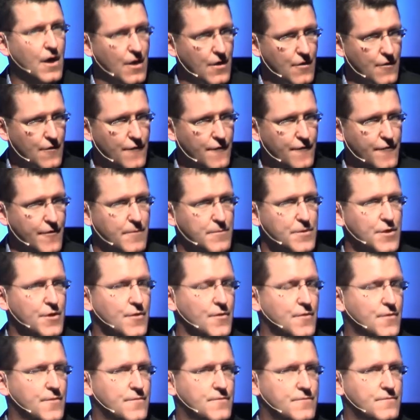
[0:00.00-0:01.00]
From you,
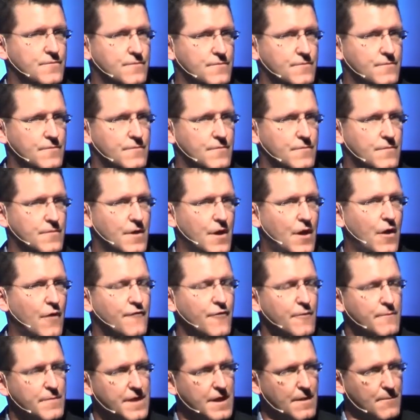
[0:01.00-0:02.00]

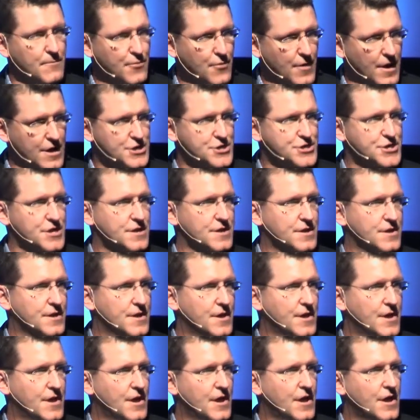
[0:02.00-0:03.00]
from the impression
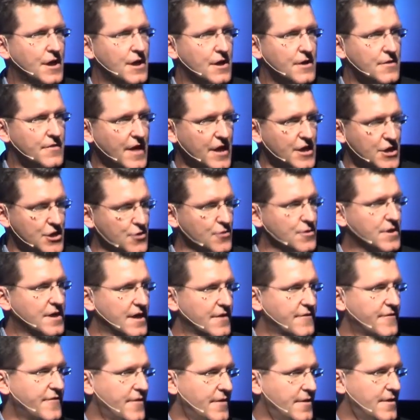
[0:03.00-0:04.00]
that you
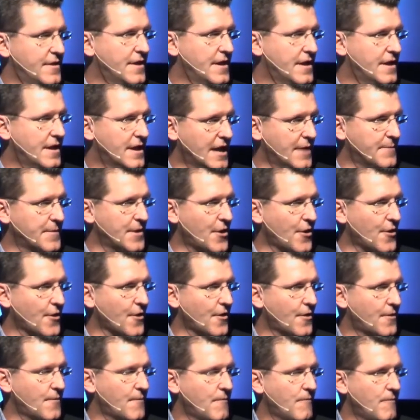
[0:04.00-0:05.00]
give him and
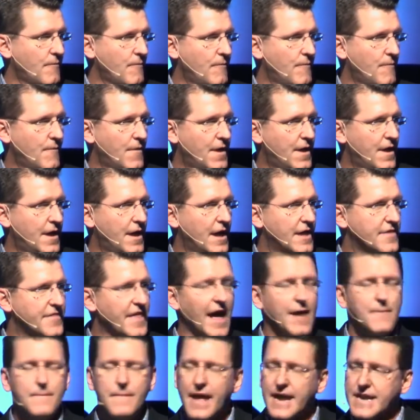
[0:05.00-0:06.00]
her.
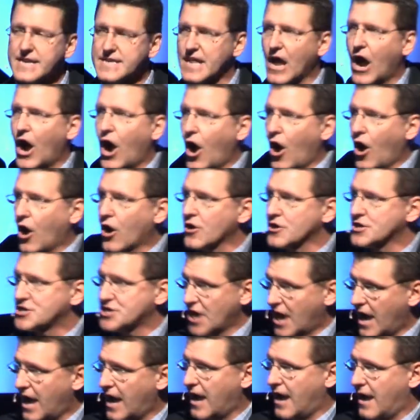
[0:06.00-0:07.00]
That makes our
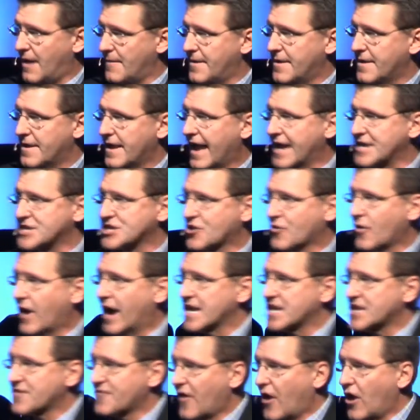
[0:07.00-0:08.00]
job as
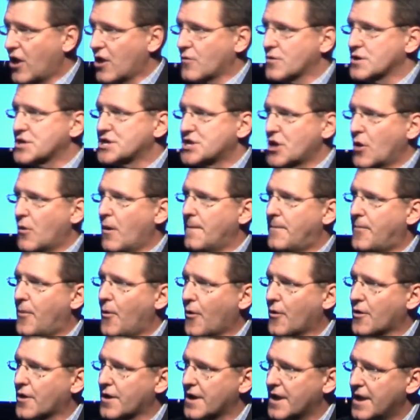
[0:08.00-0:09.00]
Christ followers so
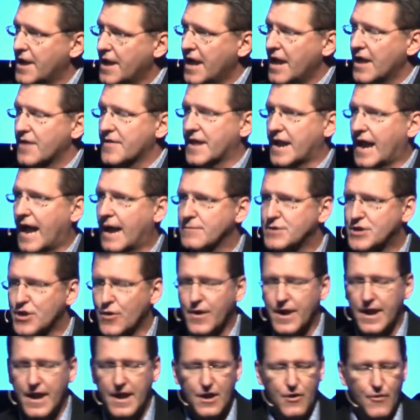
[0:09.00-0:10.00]
important that I'm
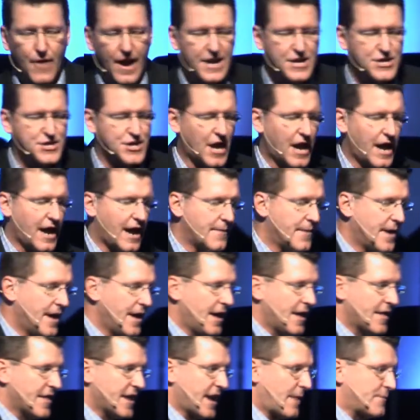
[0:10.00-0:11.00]
doing a great job,
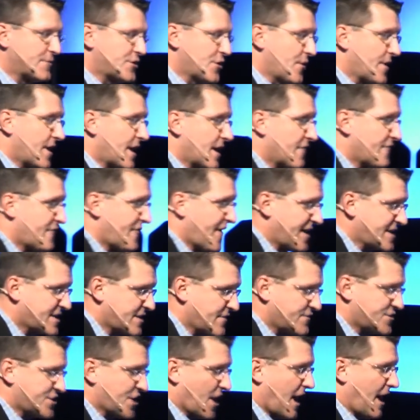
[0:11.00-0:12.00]
that I'm doing an effective
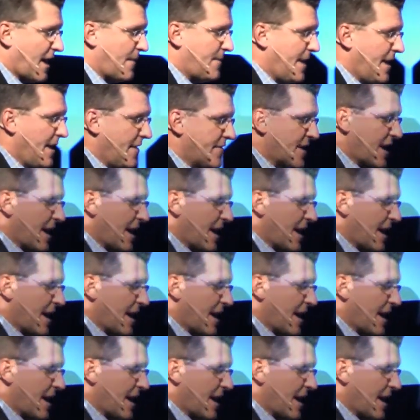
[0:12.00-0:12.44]
job, that